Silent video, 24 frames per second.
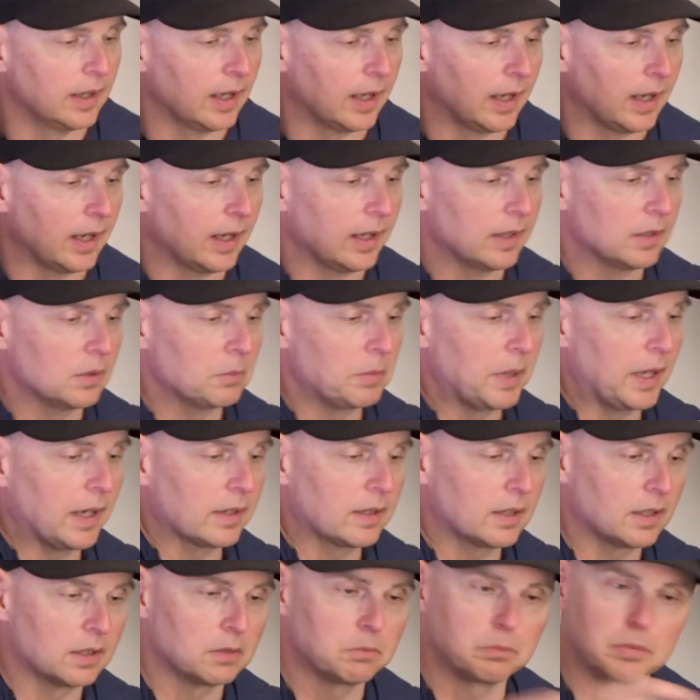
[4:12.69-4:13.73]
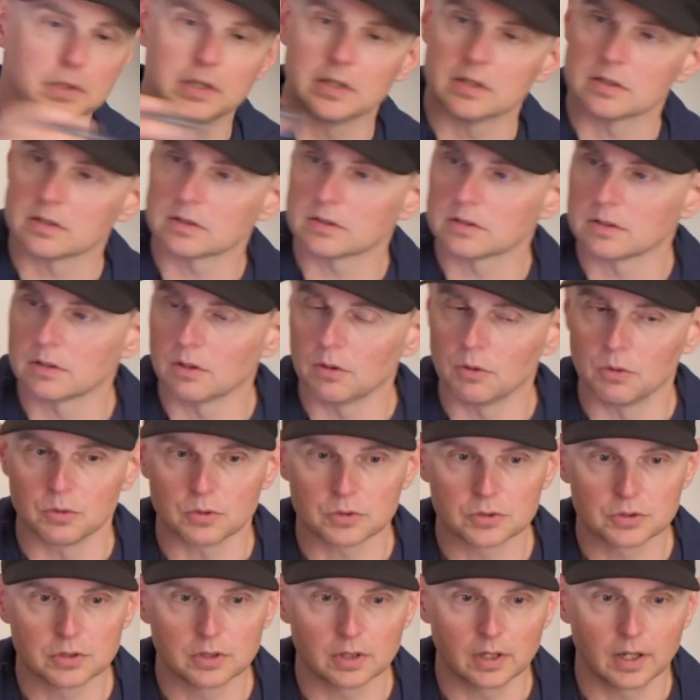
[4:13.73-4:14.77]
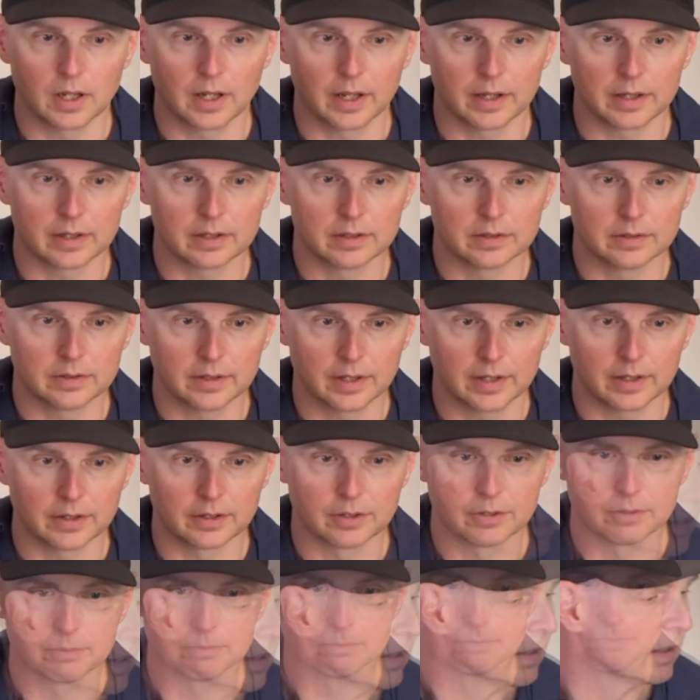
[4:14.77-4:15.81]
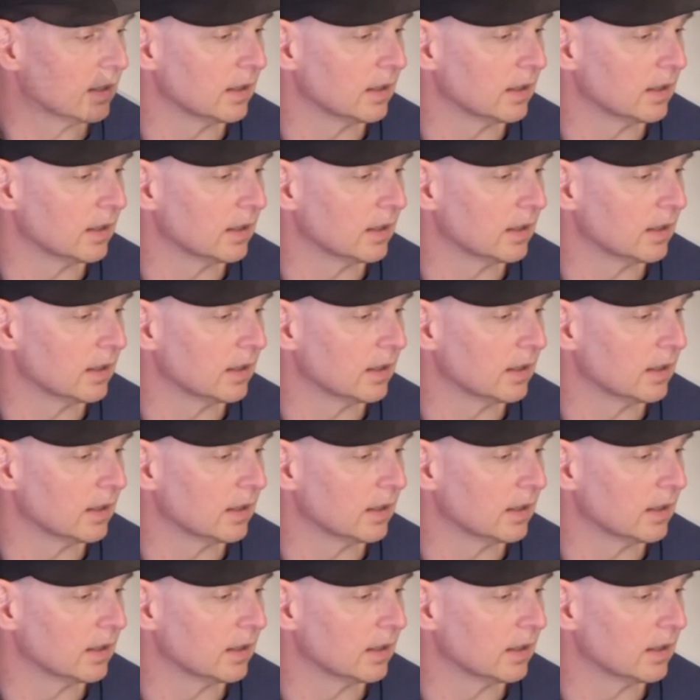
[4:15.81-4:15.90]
and the back end piece looks like this.